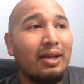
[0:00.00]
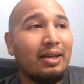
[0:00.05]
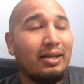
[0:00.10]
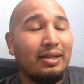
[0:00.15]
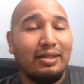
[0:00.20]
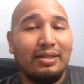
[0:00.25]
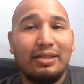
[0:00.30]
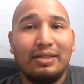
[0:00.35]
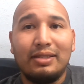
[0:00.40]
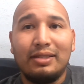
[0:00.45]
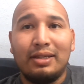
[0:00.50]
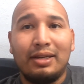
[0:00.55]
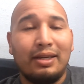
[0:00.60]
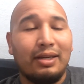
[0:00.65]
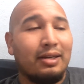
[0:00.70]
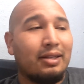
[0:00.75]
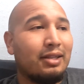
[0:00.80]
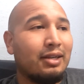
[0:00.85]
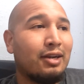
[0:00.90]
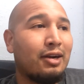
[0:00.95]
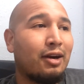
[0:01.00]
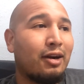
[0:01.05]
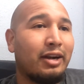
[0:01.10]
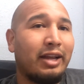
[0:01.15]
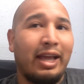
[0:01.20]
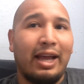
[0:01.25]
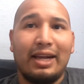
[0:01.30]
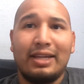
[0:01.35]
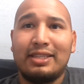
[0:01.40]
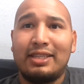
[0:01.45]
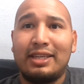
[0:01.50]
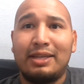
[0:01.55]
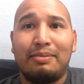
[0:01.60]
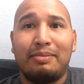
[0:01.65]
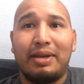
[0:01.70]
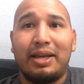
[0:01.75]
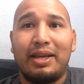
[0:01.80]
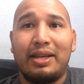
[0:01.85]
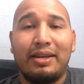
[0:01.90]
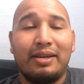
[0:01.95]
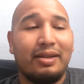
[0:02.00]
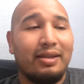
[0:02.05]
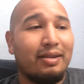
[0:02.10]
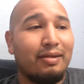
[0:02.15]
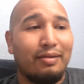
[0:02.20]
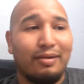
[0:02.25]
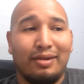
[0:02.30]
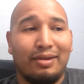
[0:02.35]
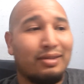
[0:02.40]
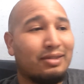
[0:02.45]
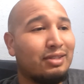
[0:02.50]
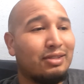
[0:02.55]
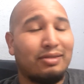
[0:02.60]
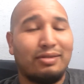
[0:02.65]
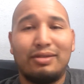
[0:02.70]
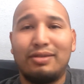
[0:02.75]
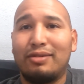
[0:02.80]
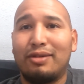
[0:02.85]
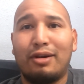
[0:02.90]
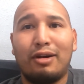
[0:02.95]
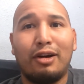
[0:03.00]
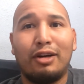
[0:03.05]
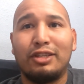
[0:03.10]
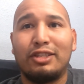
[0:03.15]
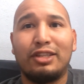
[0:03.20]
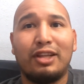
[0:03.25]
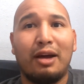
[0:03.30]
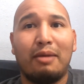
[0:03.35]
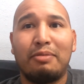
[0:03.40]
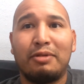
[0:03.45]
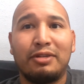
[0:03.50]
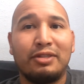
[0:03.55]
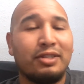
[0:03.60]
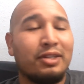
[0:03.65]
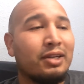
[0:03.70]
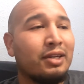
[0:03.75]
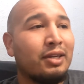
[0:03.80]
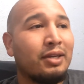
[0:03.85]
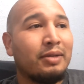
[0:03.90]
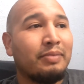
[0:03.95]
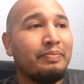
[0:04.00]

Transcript: This is uh, the cardiac team, man. It's heart stoppers.